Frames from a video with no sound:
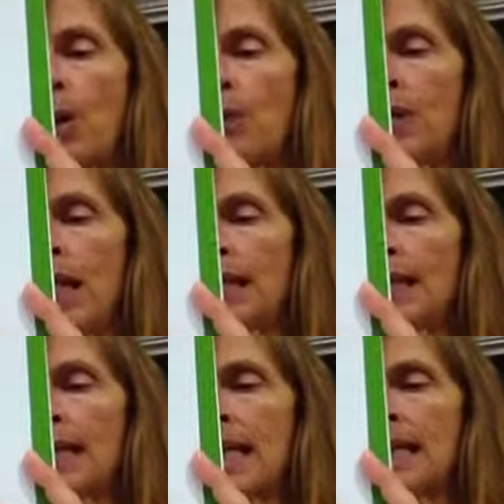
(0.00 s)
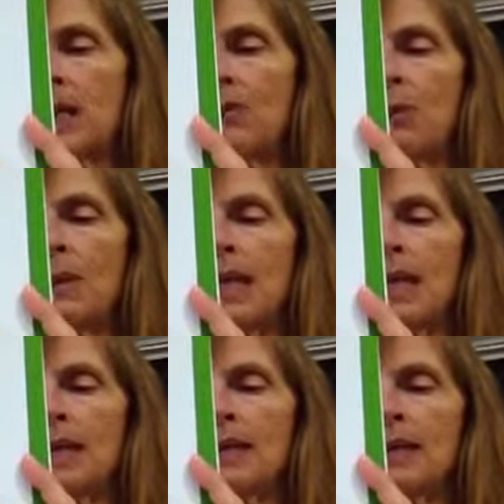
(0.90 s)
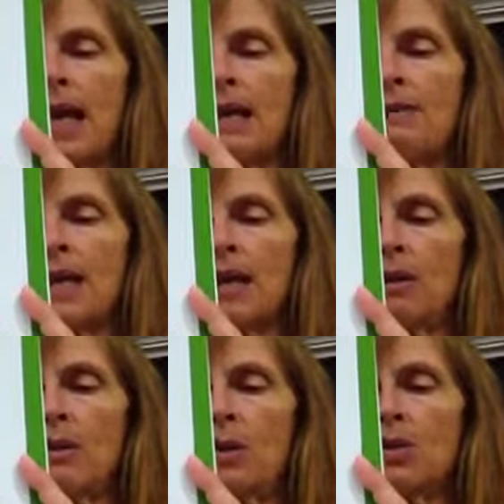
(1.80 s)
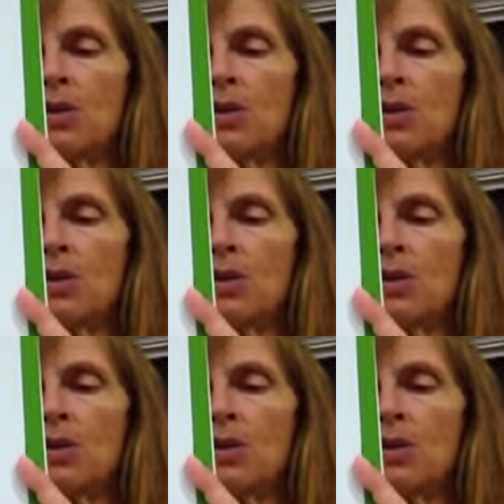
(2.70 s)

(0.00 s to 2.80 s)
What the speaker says: bone that extends from the inside of the elbow